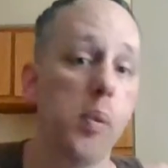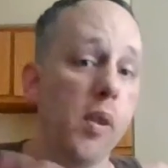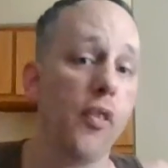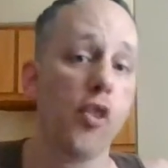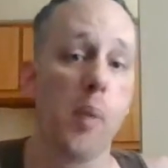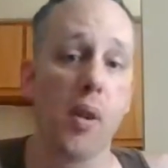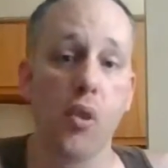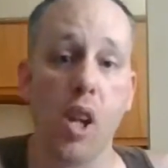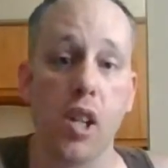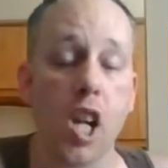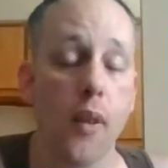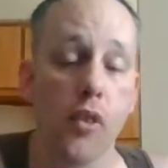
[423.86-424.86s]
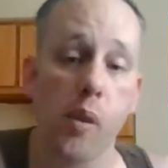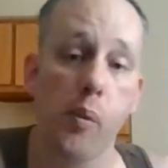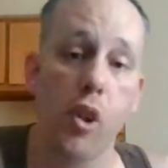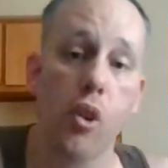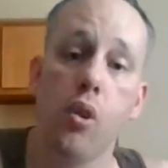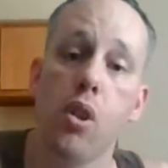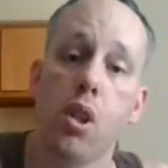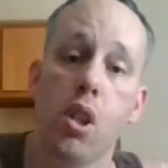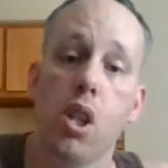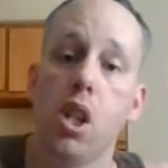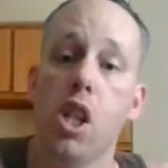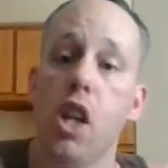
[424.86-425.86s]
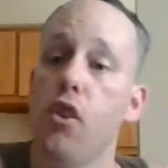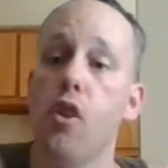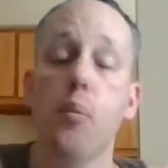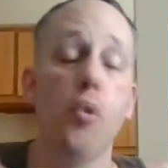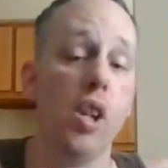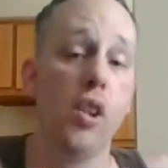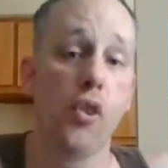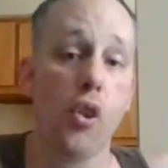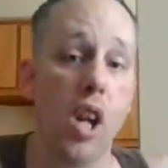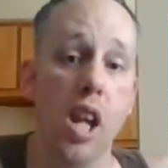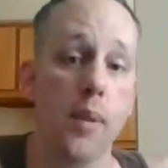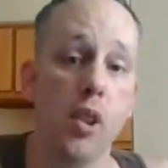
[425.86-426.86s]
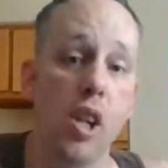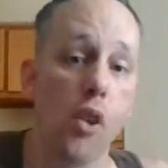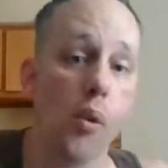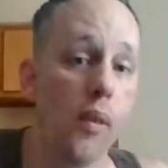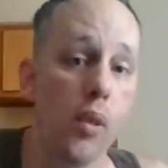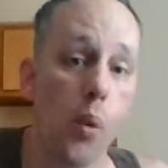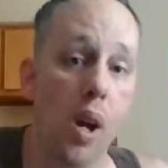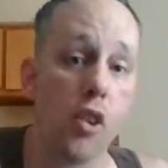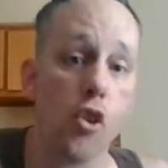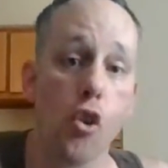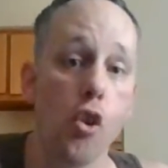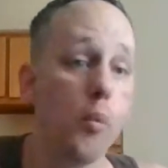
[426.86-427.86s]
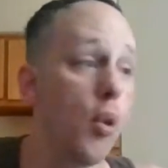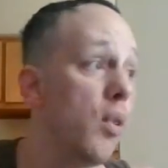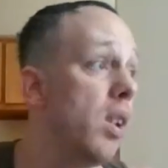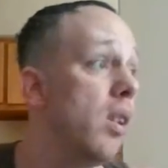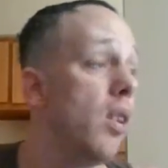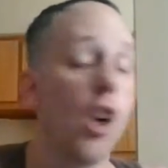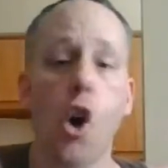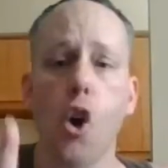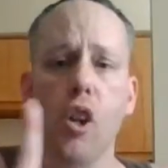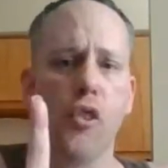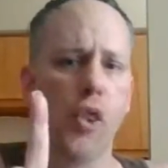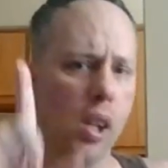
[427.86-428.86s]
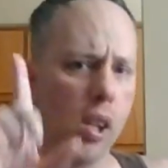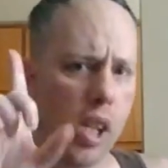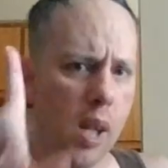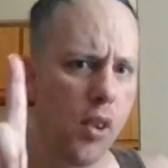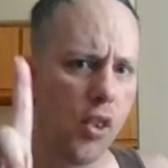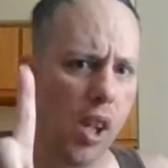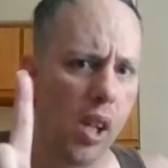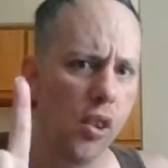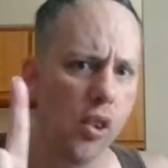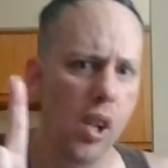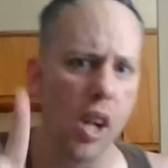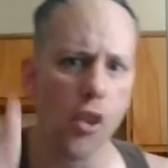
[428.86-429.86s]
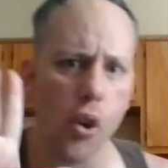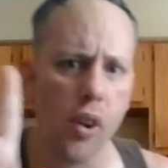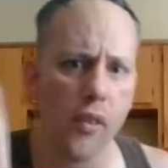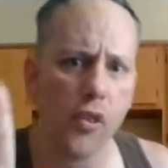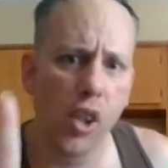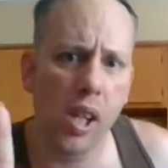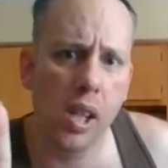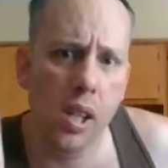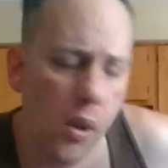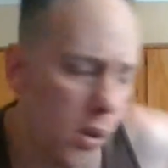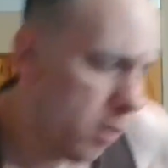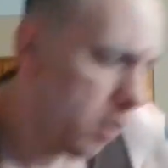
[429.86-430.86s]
guys, please respect the comments down below. Is there an anime you guys want me to watch or a movie? Hold on a second. Give me a second, you guys. Hold on a second here.